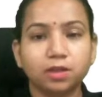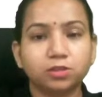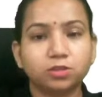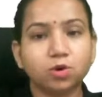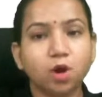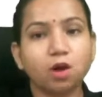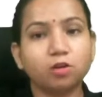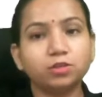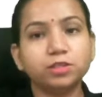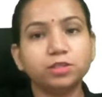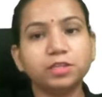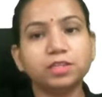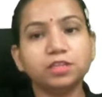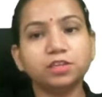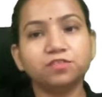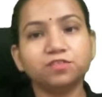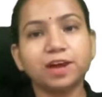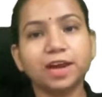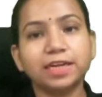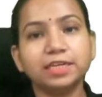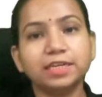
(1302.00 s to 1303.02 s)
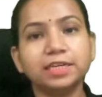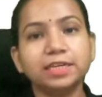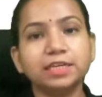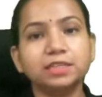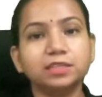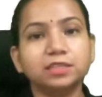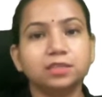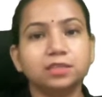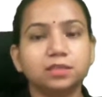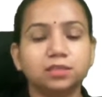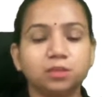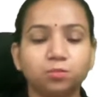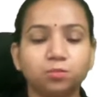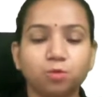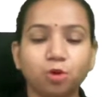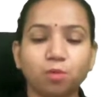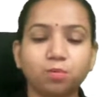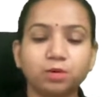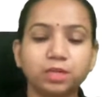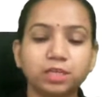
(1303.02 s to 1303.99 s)
So how you can define it? The
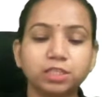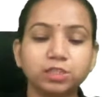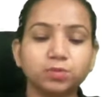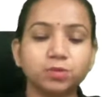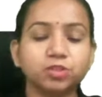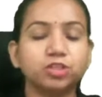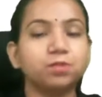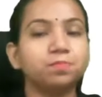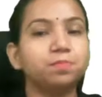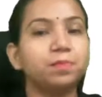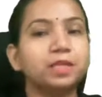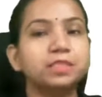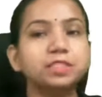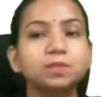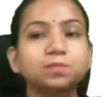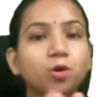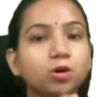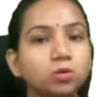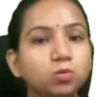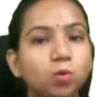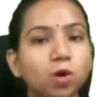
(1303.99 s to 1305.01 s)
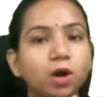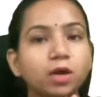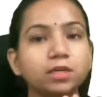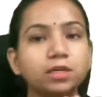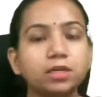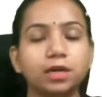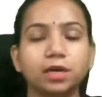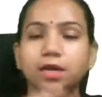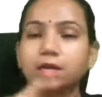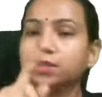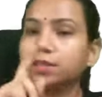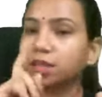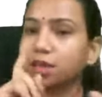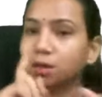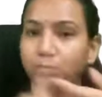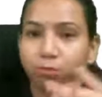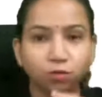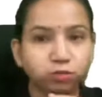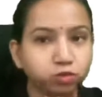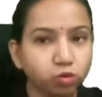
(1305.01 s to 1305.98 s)
properties which depends upon what? The
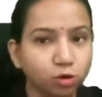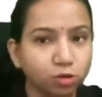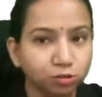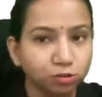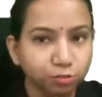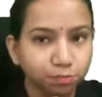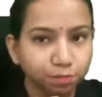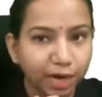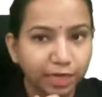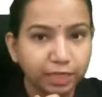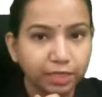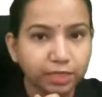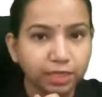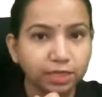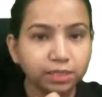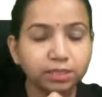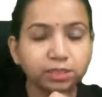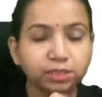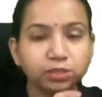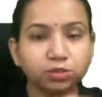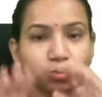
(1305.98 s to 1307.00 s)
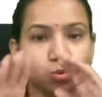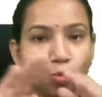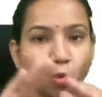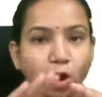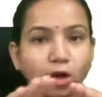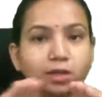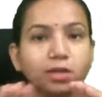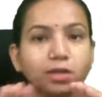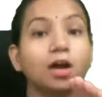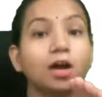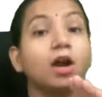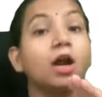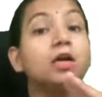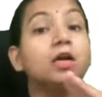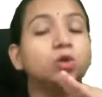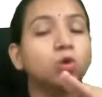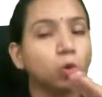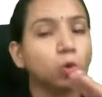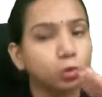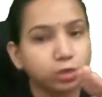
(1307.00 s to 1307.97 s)
number of solute particles to what?
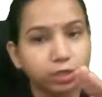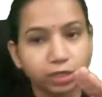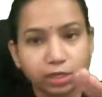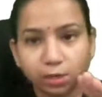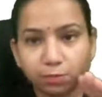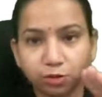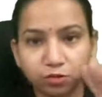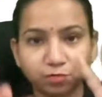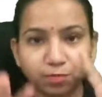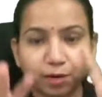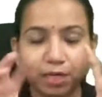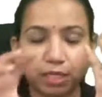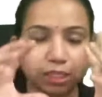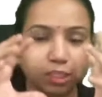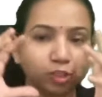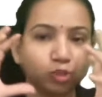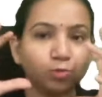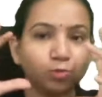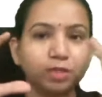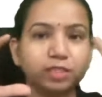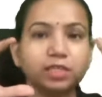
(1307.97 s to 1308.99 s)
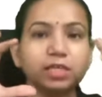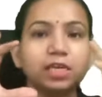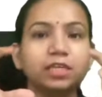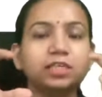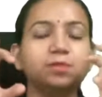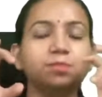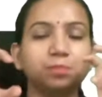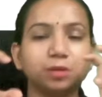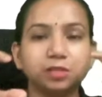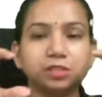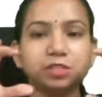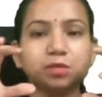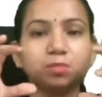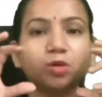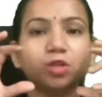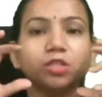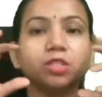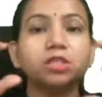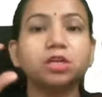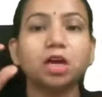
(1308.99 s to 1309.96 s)
Total number of particles. So basically it depends
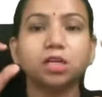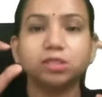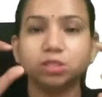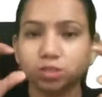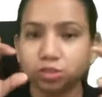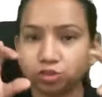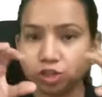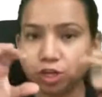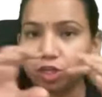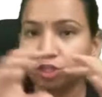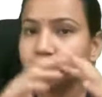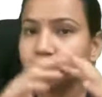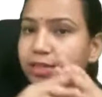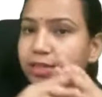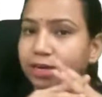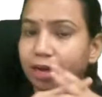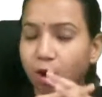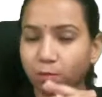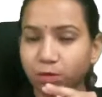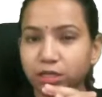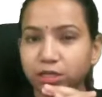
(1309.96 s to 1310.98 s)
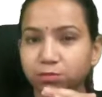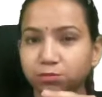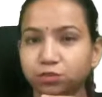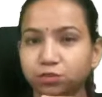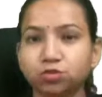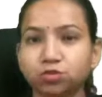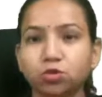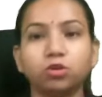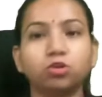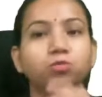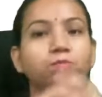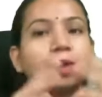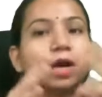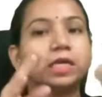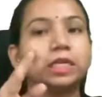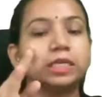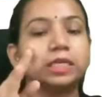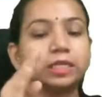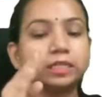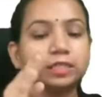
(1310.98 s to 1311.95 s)
upon the concentration, that how many number of solute
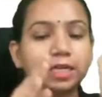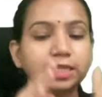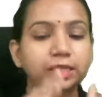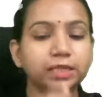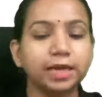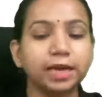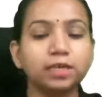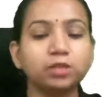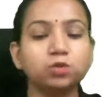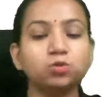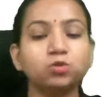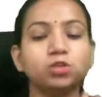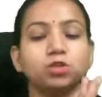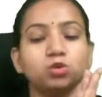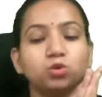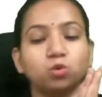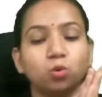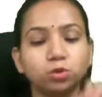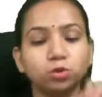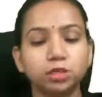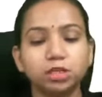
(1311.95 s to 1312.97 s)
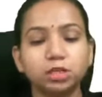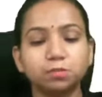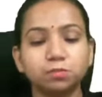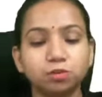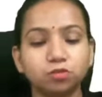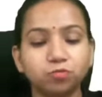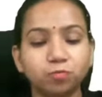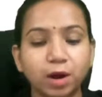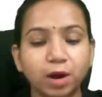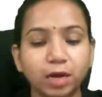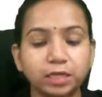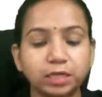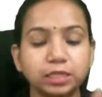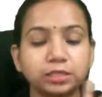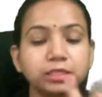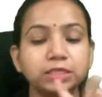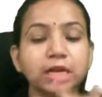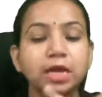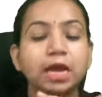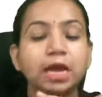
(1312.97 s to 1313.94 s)
particles are there to the total number of
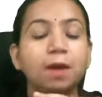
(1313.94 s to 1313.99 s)
particles,